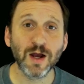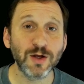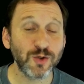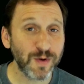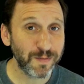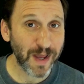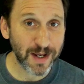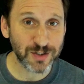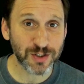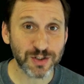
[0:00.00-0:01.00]
So in
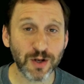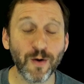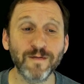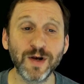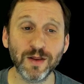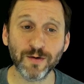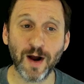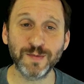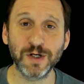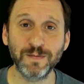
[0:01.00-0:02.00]
Pages you have another
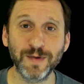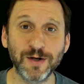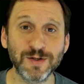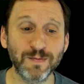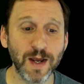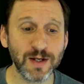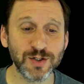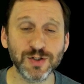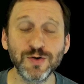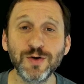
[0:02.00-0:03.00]
option because in
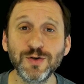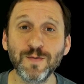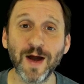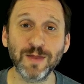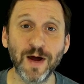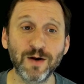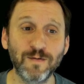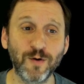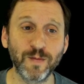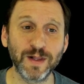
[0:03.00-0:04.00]
Pages you can do mathematical
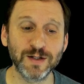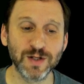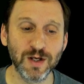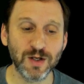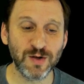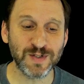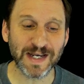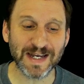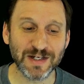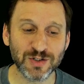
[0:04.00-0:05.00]
formulas using
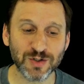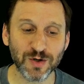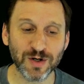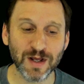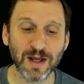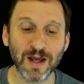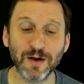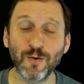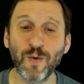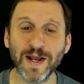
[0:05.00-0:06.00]
insert
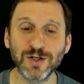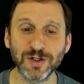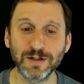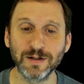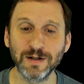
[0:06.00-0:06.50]
equation.